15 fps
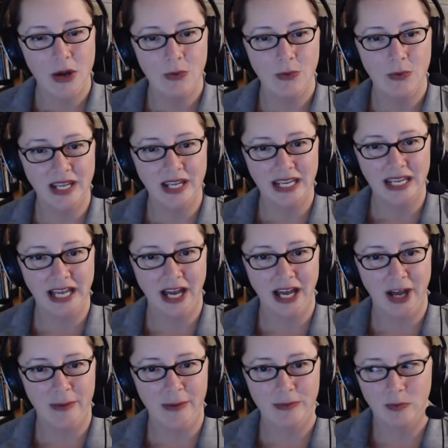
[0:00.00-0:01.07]
we
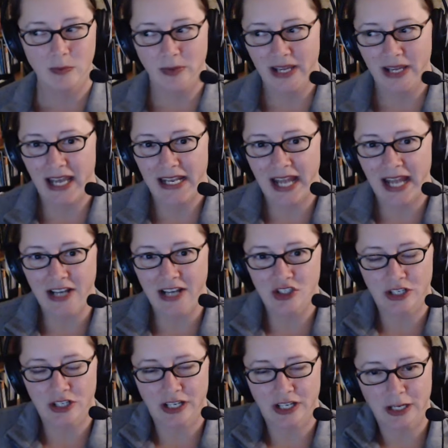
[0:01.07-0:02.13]
had
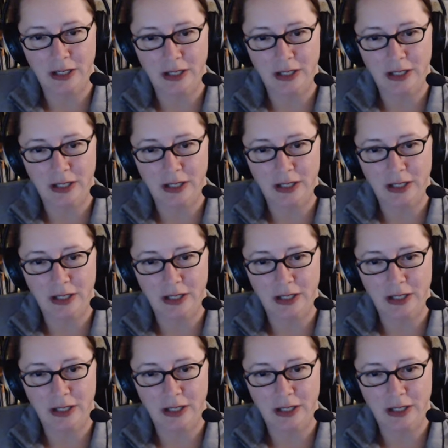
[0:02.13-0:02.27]
extra